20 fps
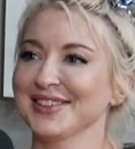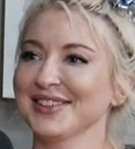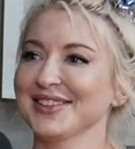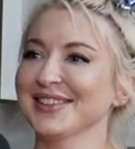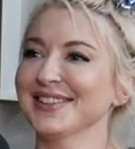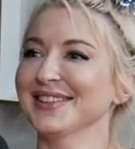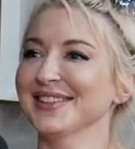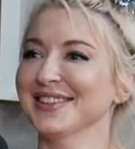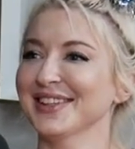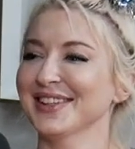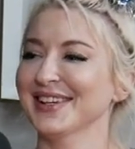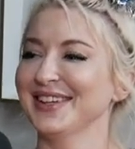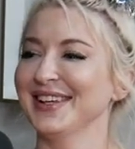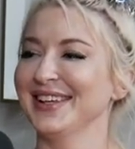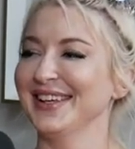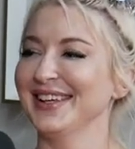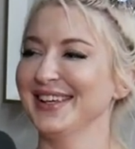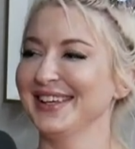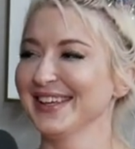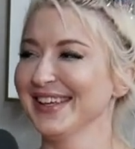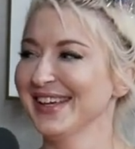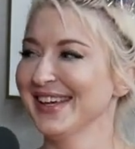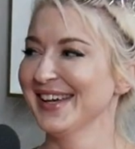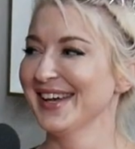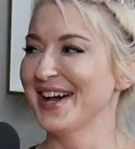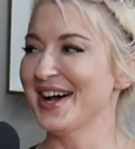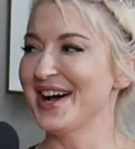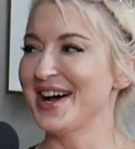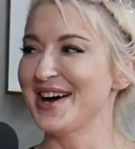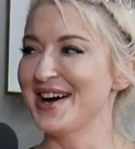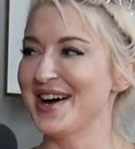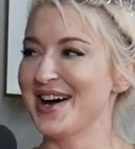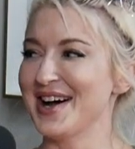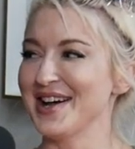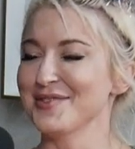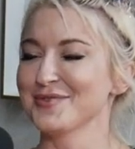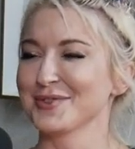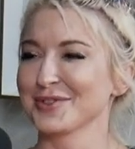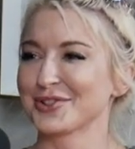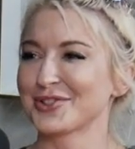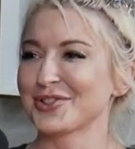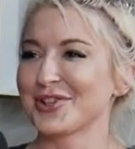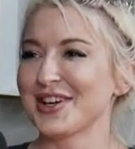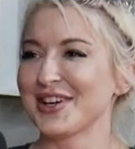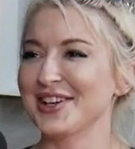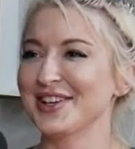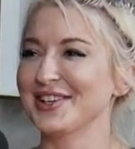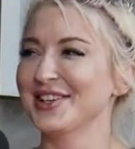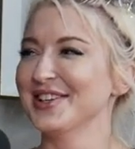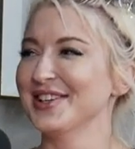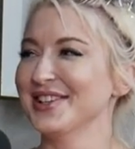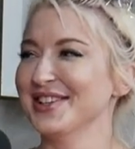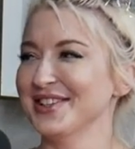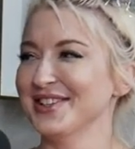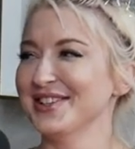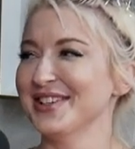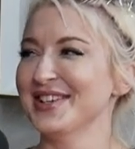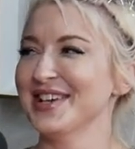like I will try to